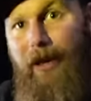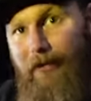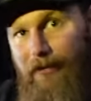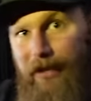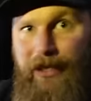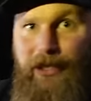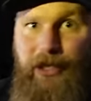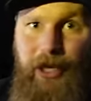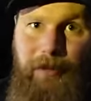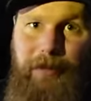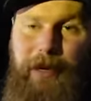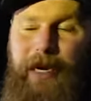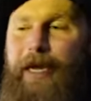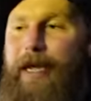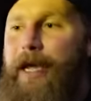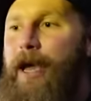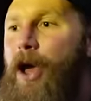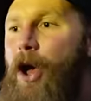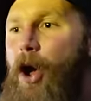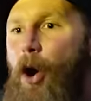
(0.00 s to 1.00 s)
lovely
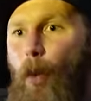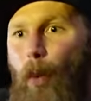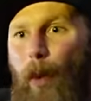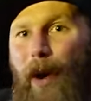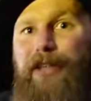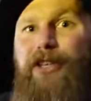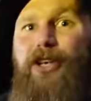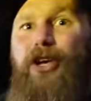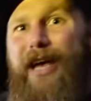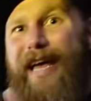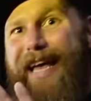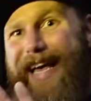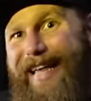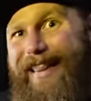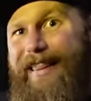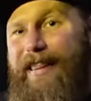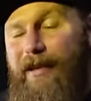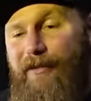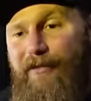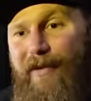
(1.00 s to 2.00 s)
jubbly. When you're
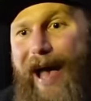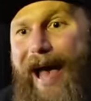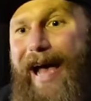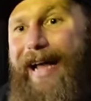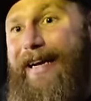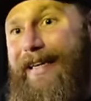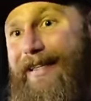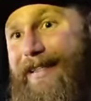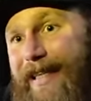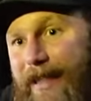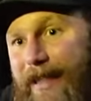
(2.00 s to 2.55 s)
in the van, it's